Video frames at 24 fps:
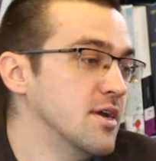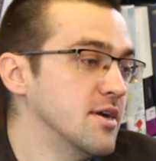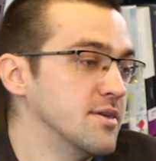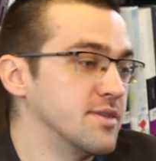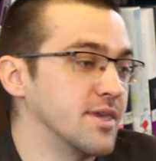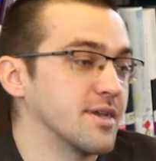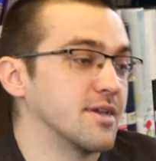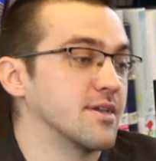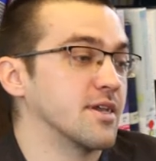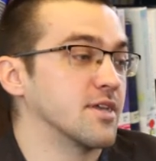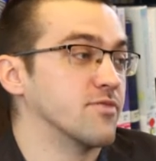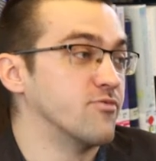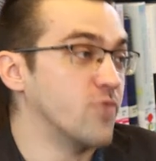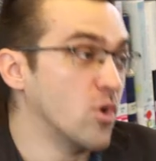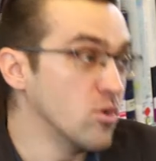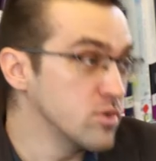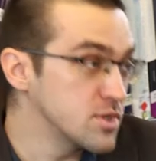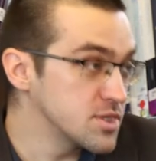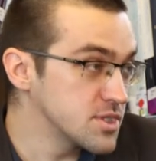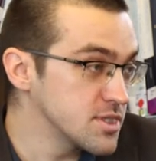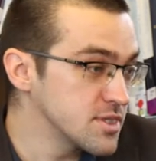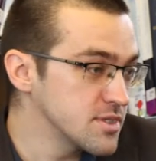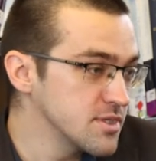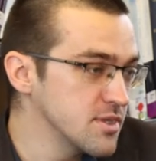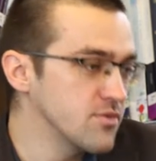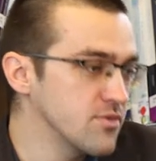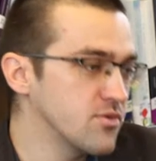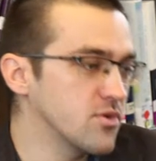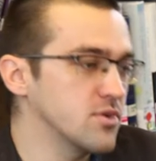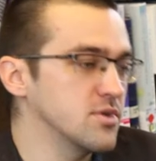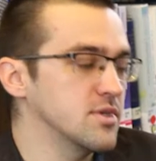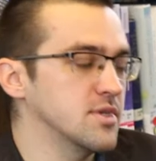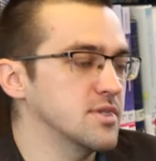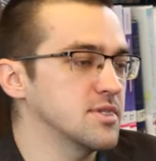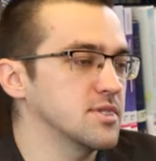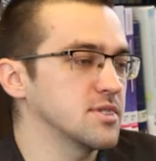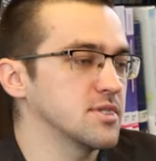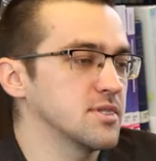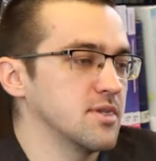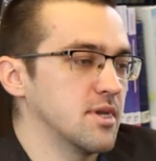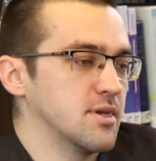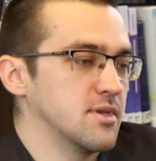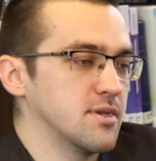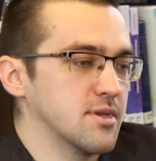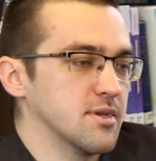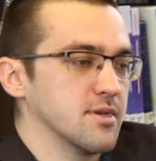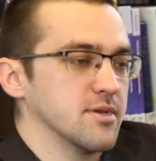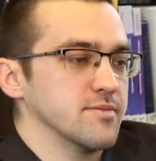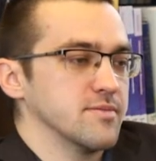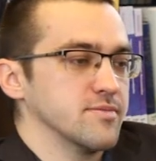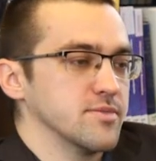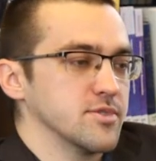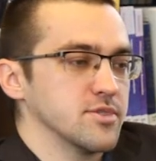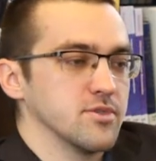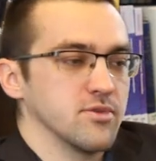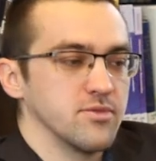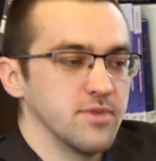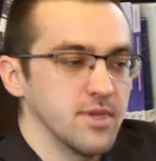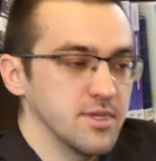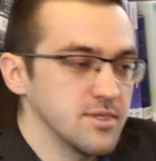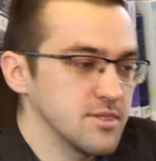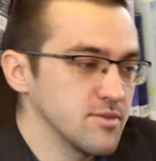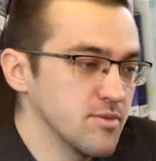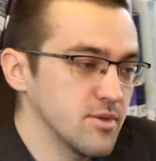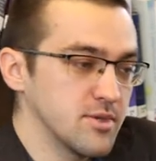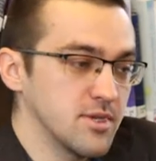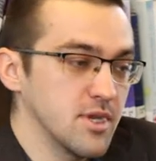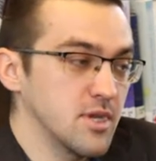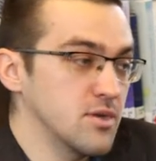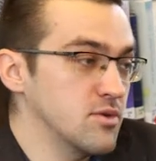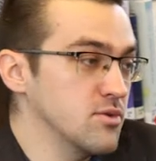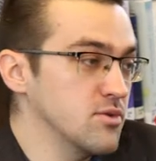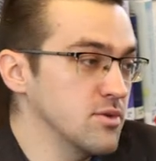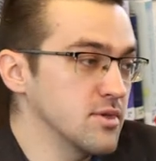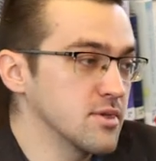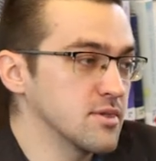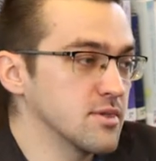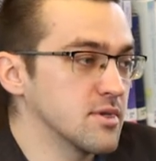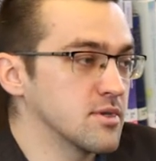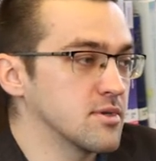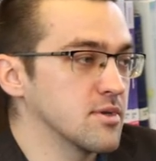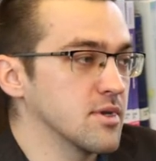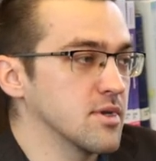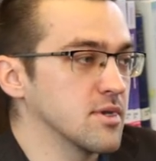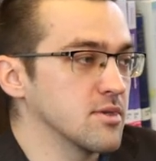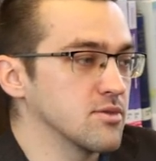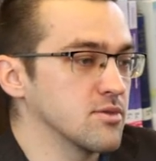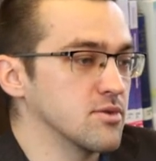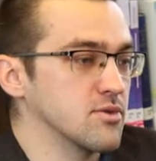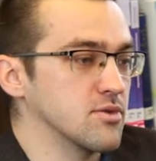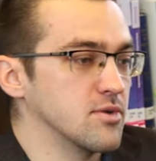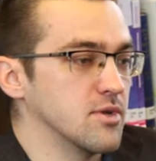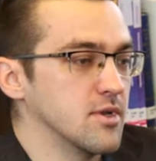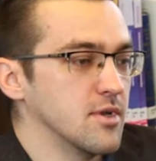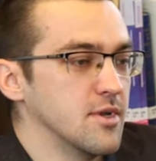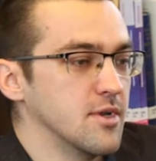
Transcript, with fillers: They can get votes for this, and um, so that's what they're doing. They're trying to